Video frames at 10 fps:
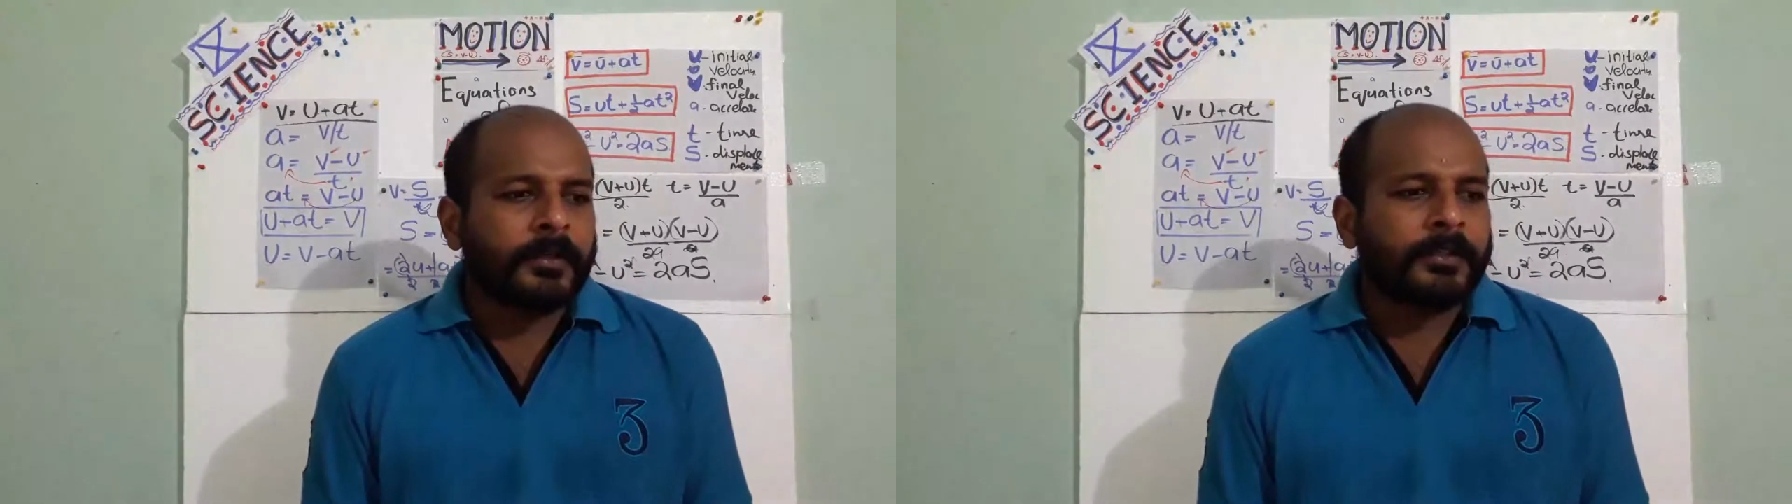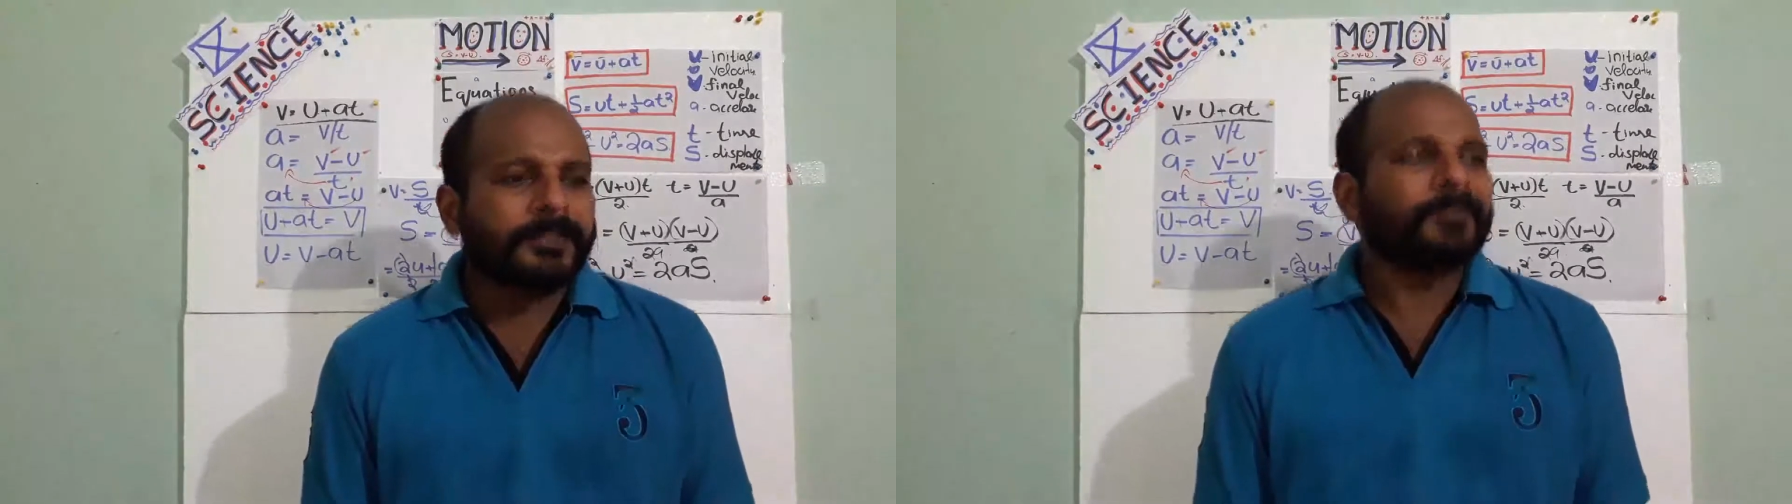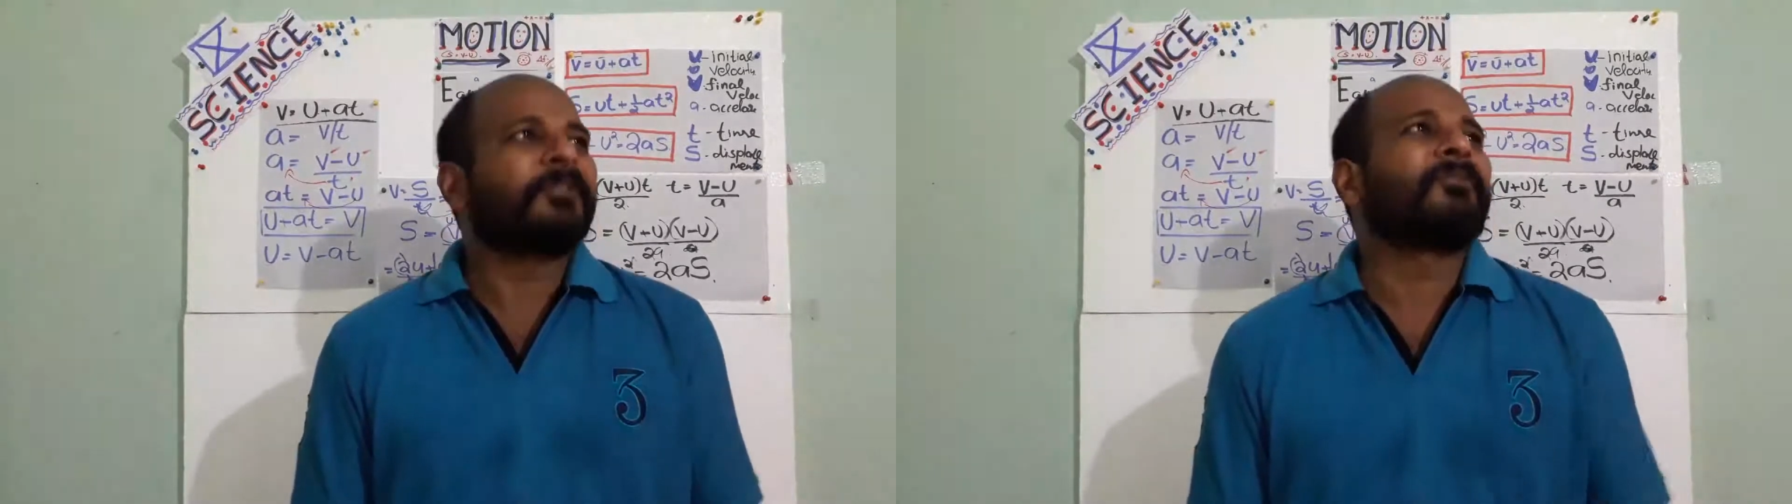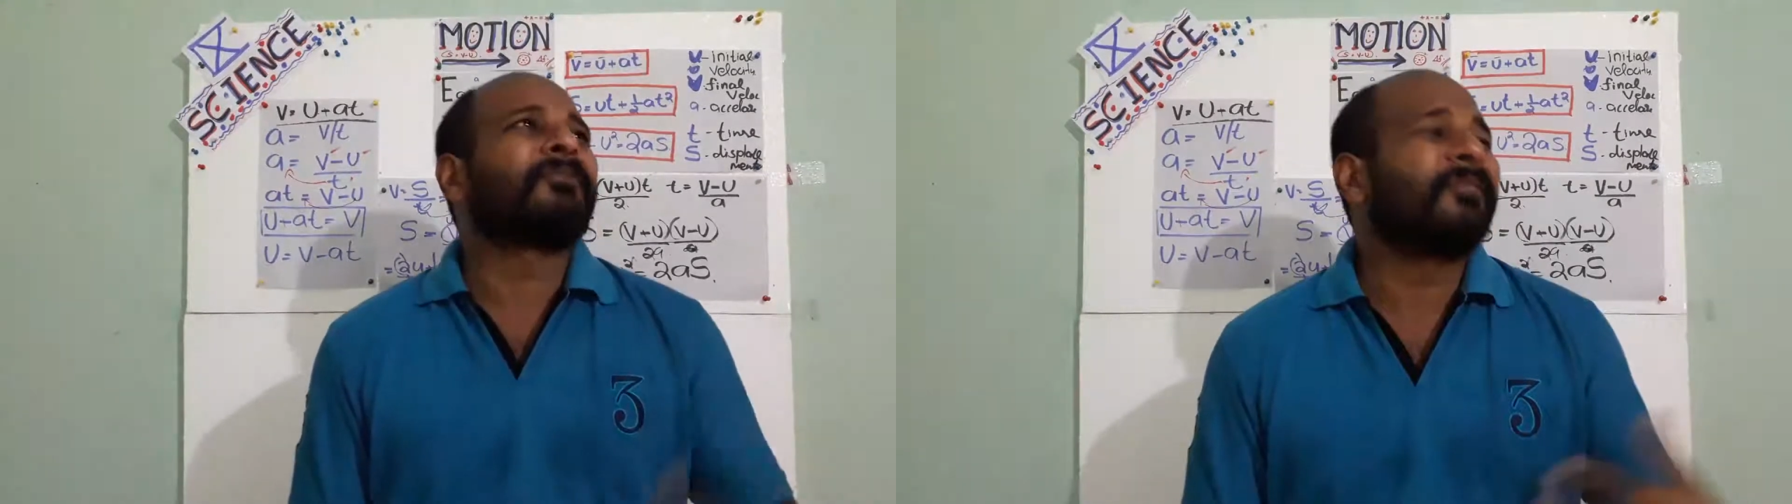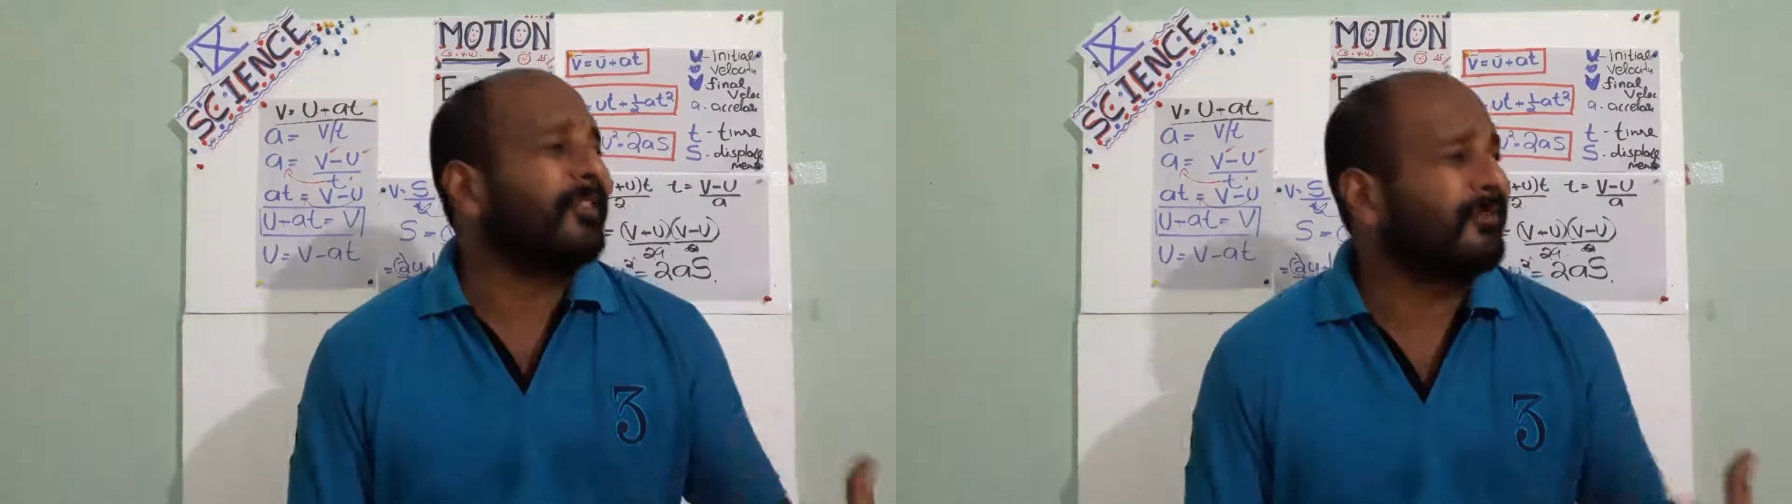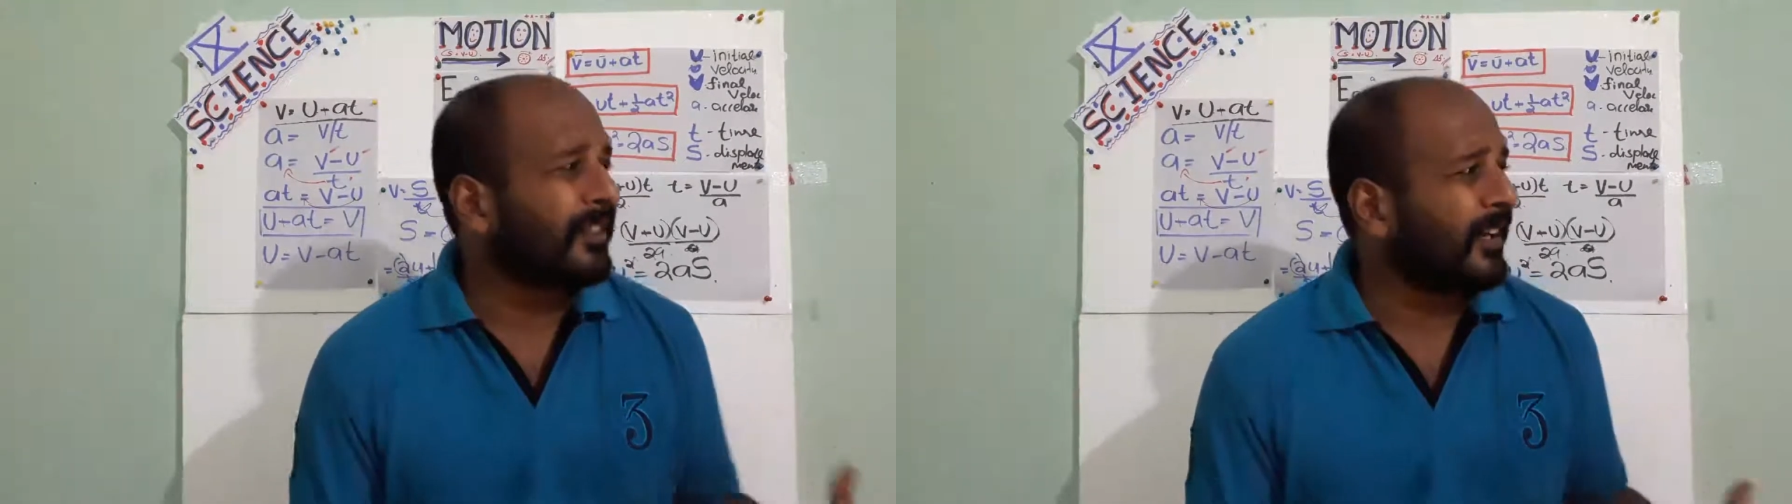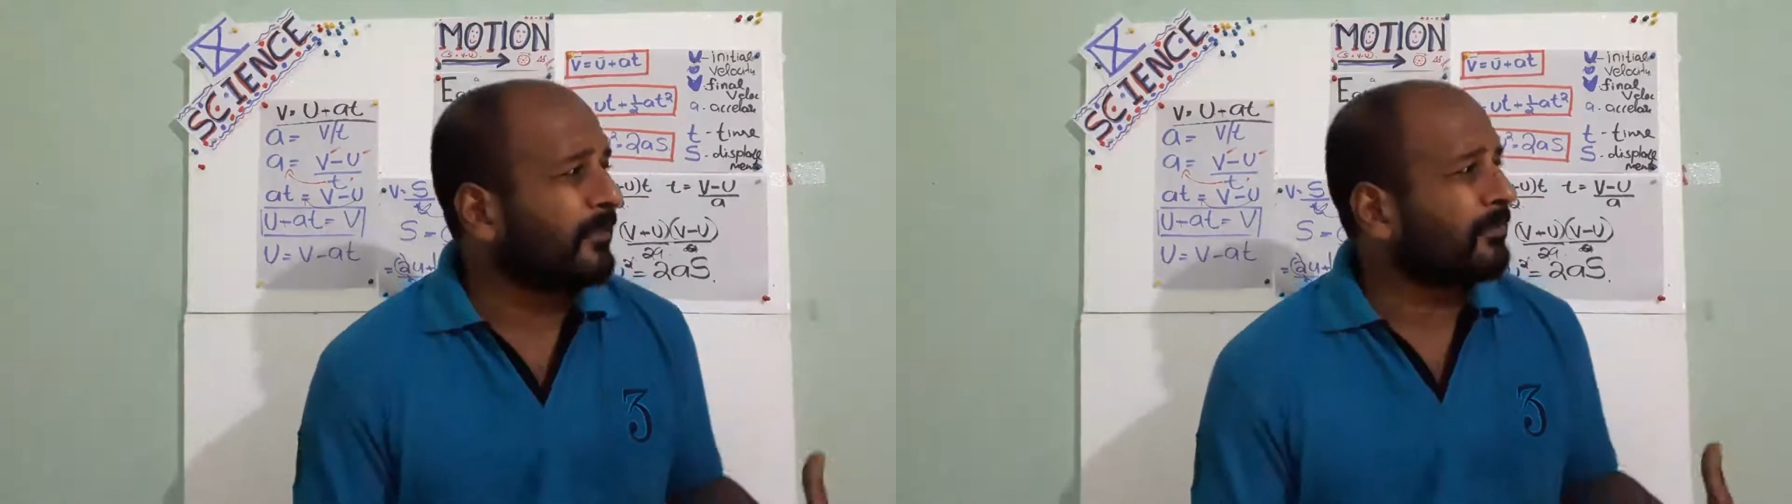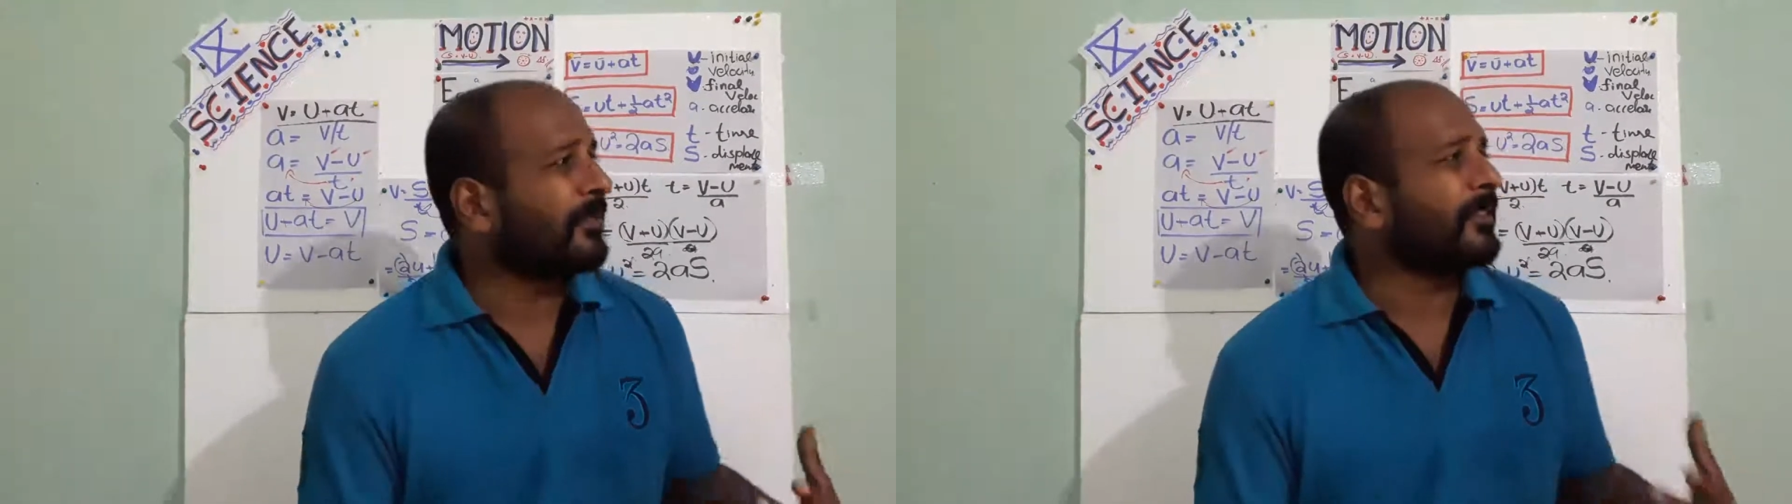something, what
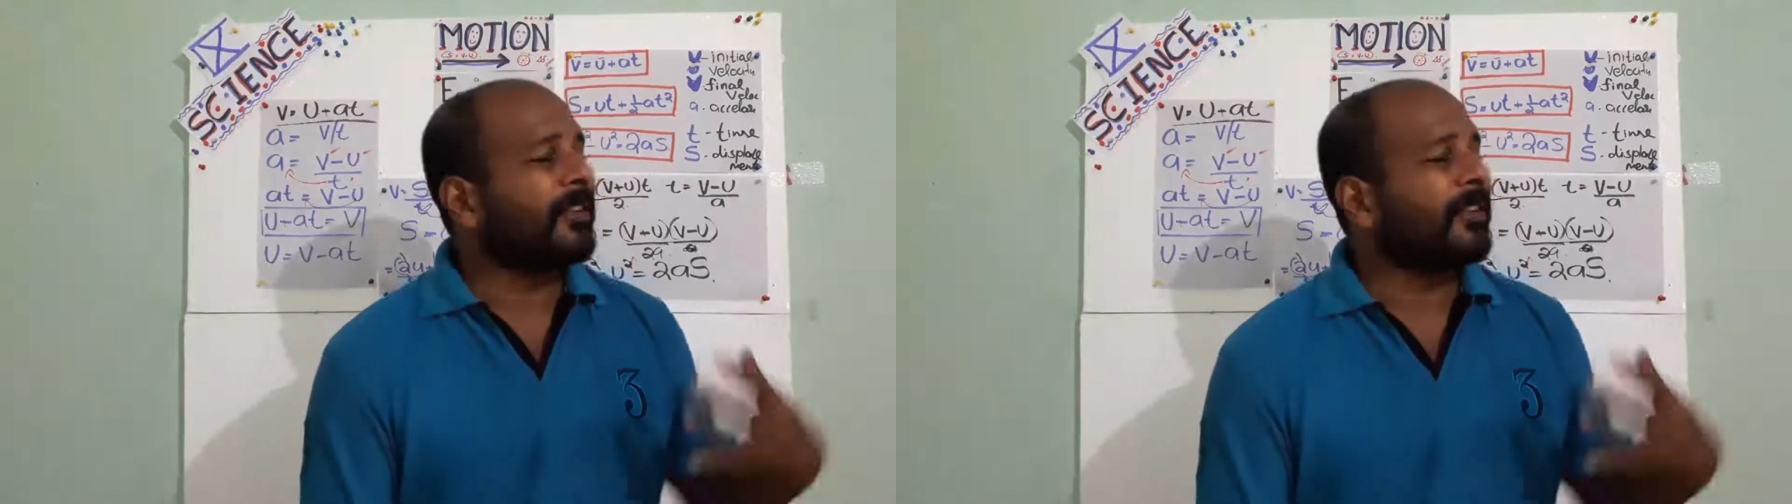happened,